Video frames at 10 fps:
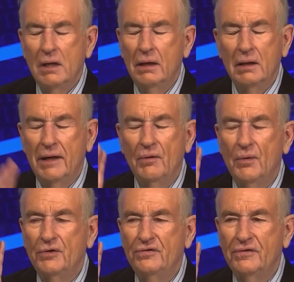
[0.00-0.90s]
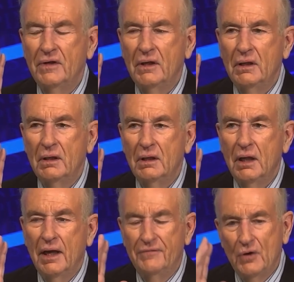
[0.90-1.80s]
It was,
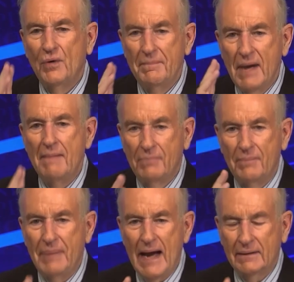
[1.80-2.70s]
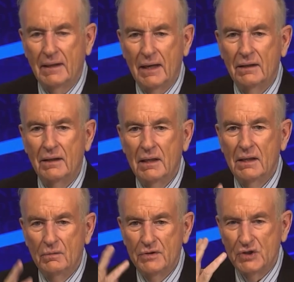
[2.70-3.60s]
if you remember back then, it
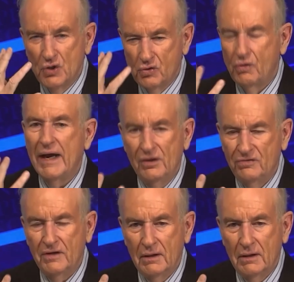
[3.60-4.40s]
was crazy.